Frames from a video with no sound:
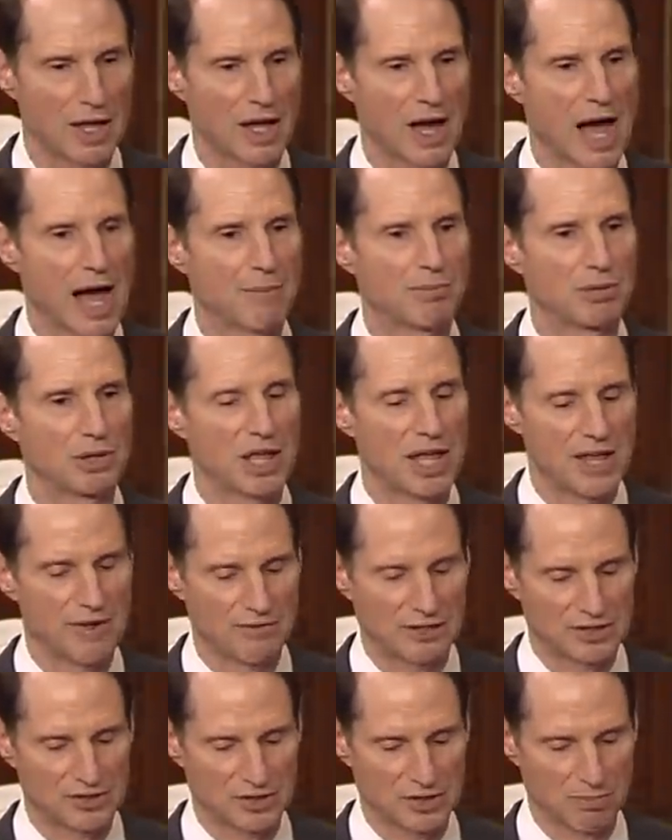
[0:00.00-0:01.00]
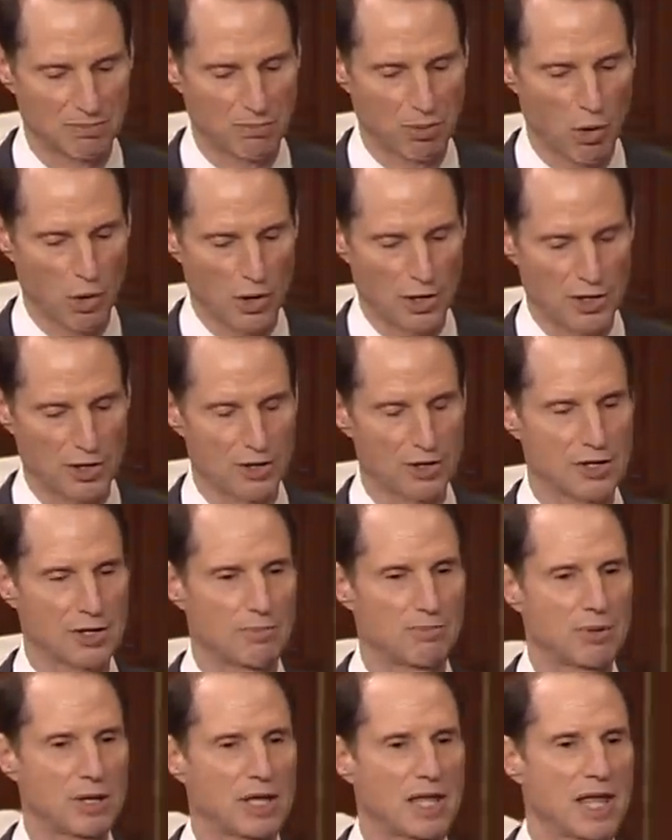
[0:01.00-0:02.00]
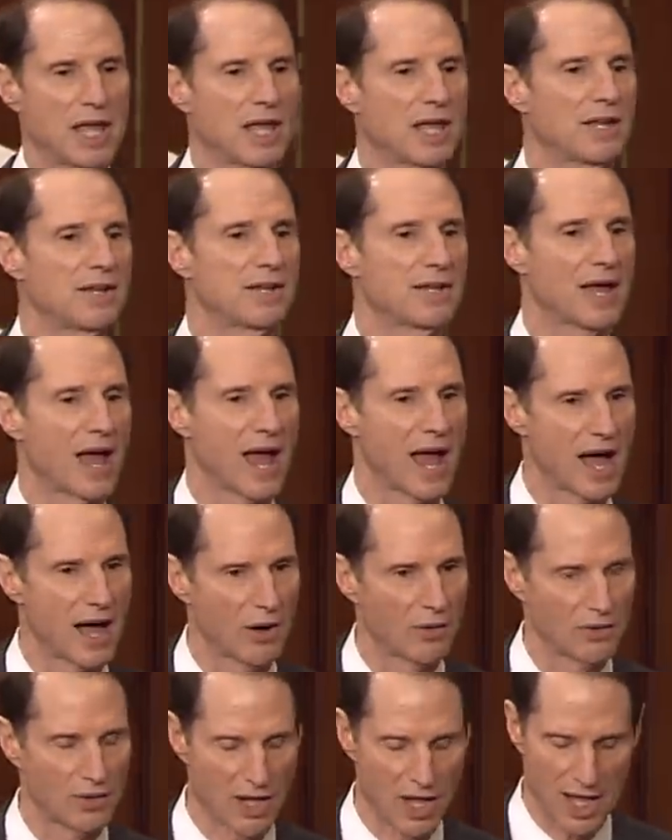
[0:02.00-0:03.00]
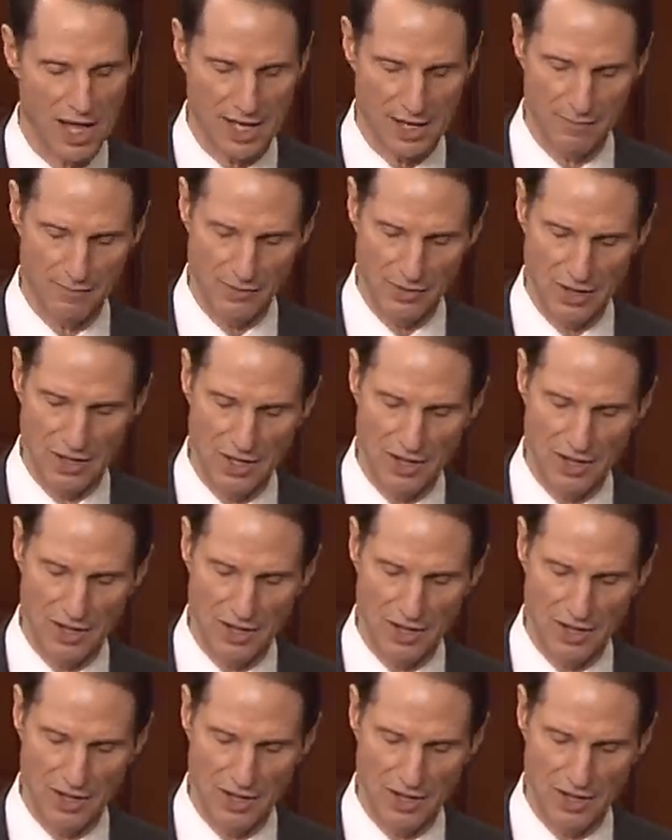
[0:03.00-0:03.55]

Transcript: I believe it's important to begin to outline